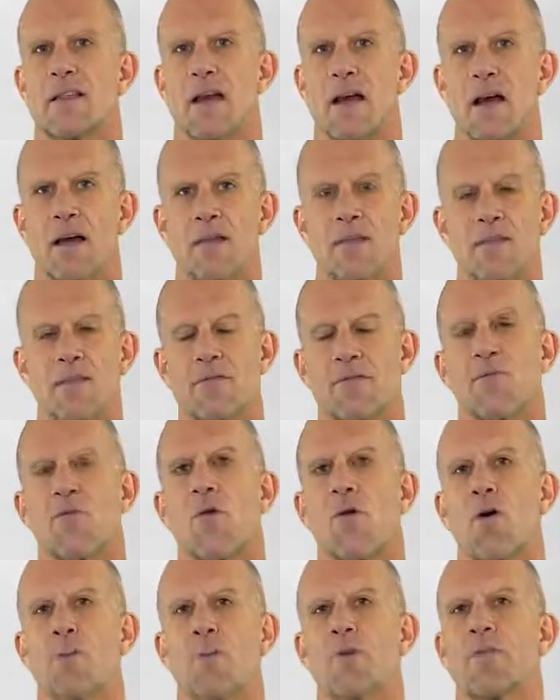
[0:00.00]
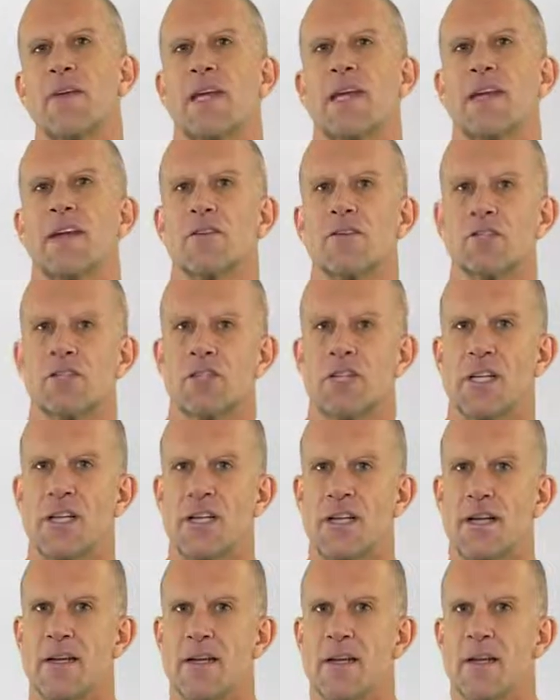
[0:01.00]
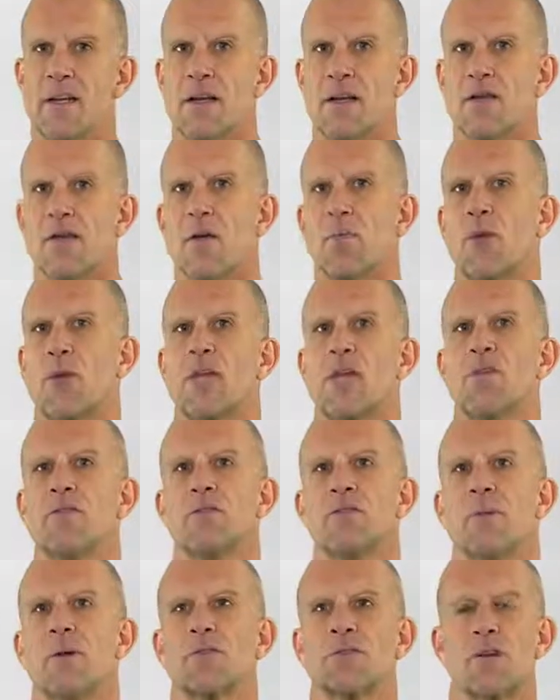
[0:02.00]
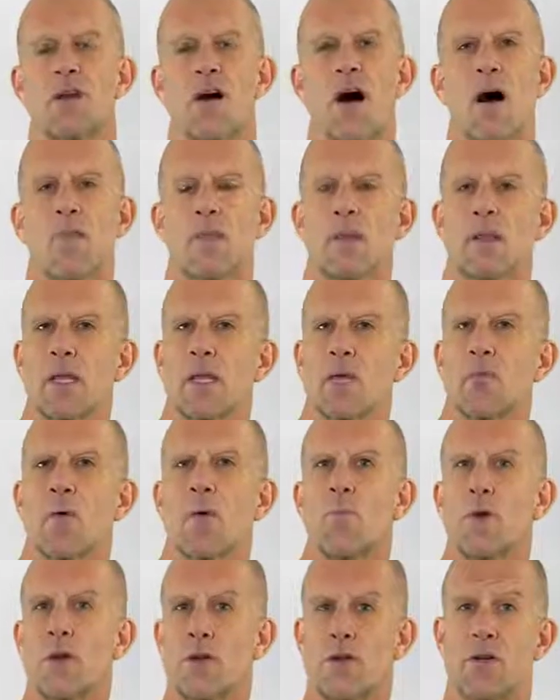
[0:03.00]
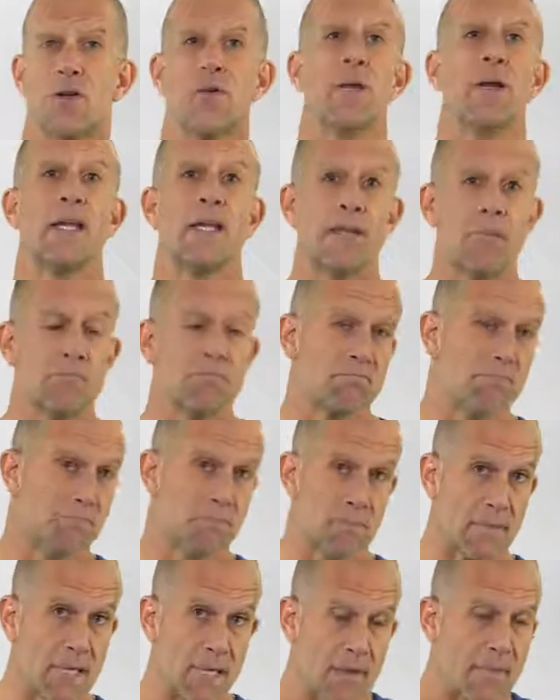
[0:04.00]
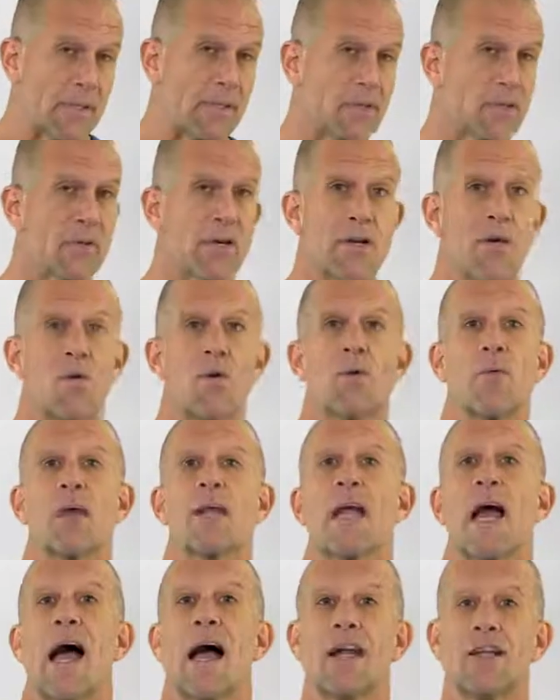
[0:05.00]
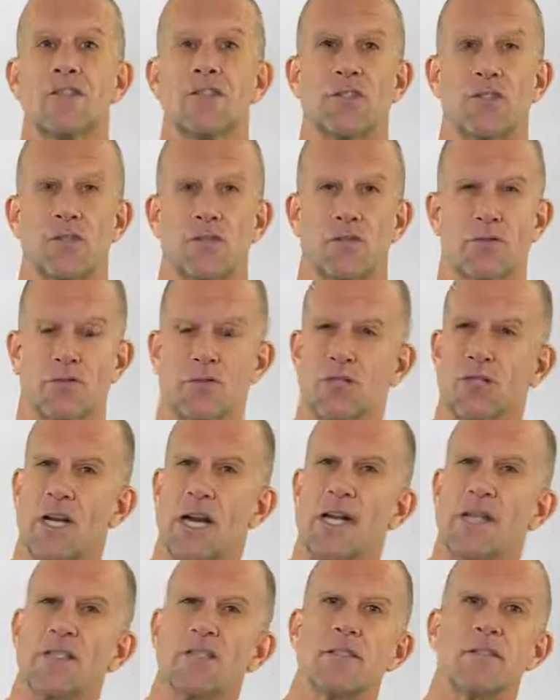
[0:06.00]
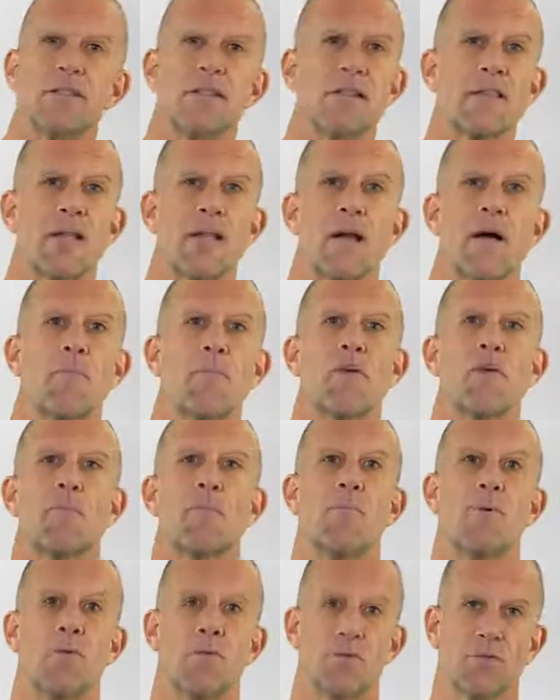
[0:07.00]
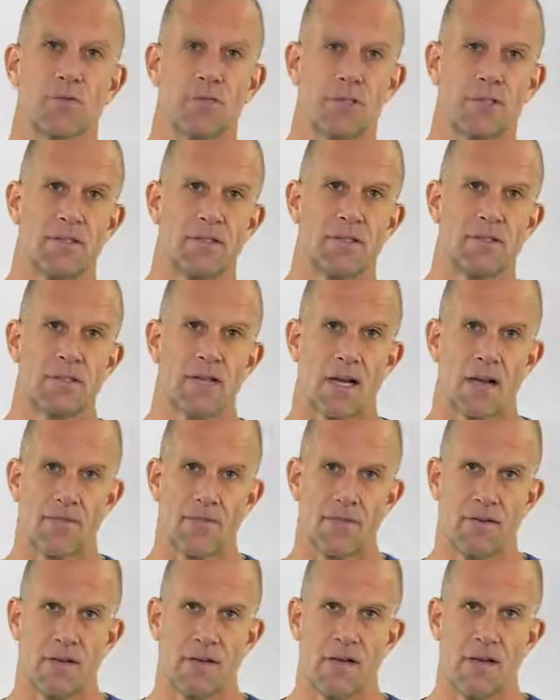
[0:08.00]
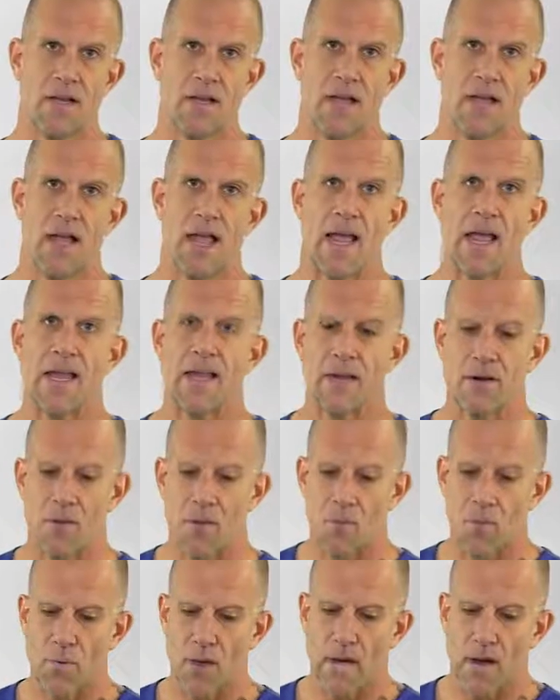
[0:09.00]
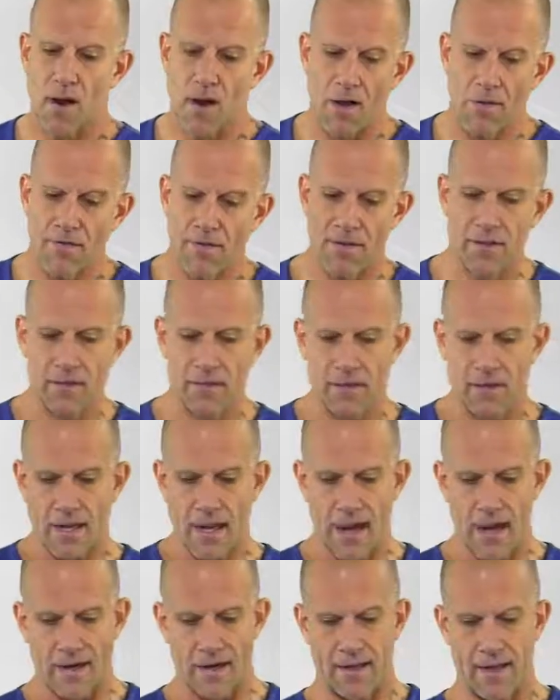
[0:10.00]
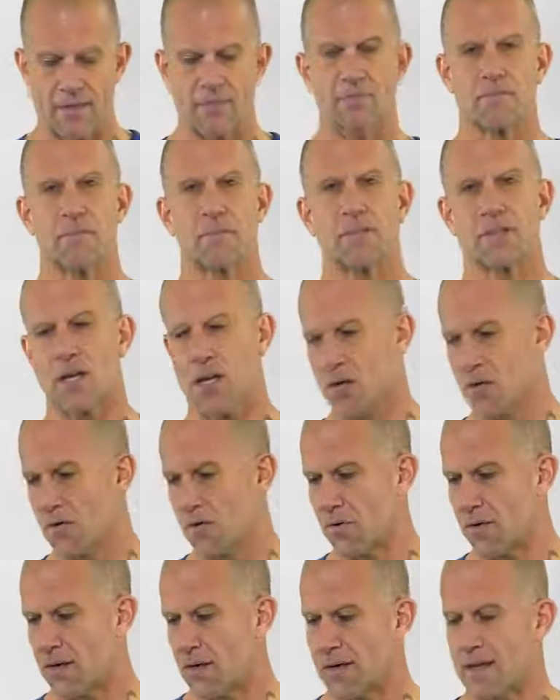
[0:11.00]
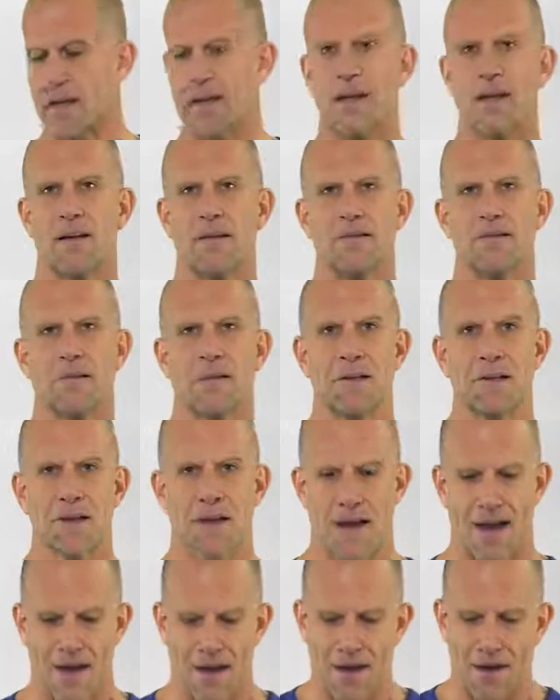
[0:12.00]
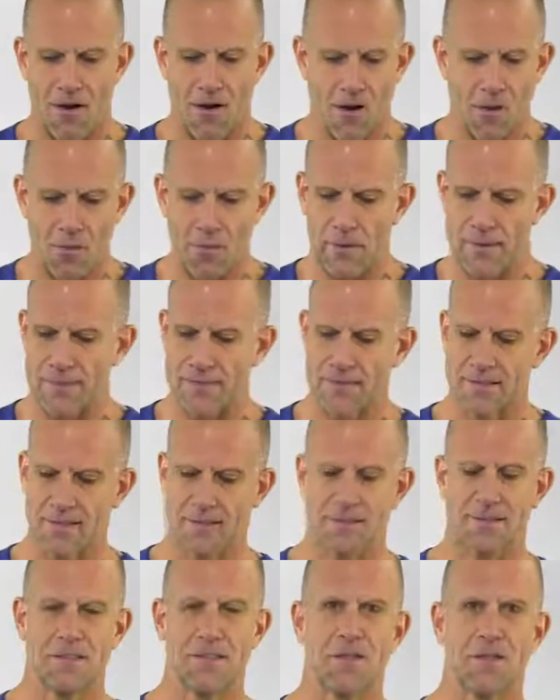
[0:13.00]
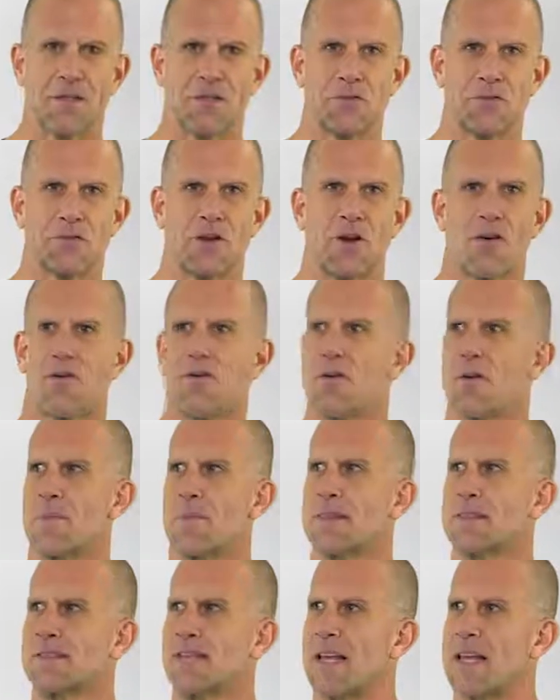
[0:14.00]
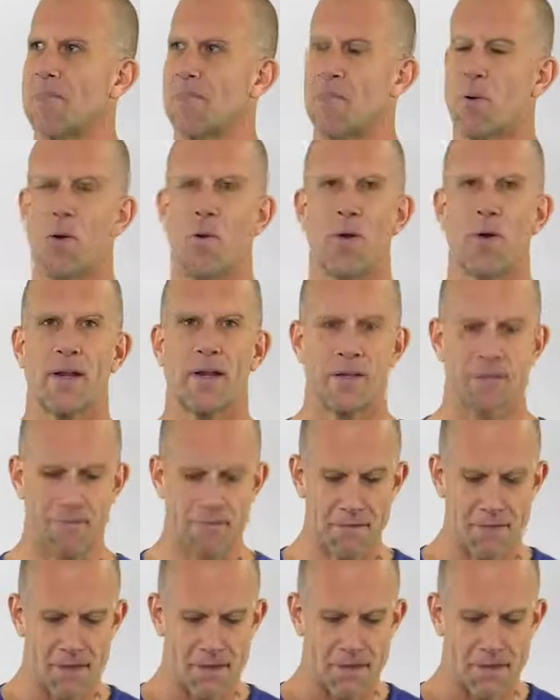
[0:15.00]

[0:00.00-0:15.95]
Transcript: uh, the form of energy that we use most commonly when we're doing chemistry or reactions or changes in the number of moles and stuff. And we often look at it, so again, I always, you know, start from the same point.